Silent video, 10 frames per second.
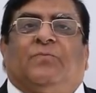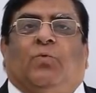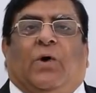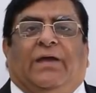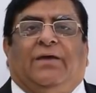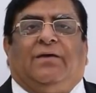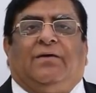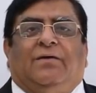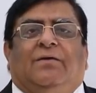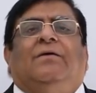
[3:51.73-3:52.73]
Why?
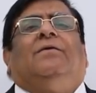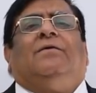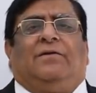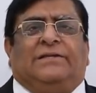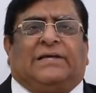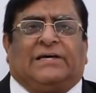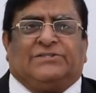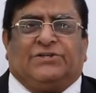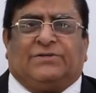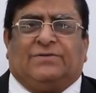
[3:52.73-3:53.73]

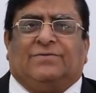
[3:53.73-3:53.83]
Lethargic,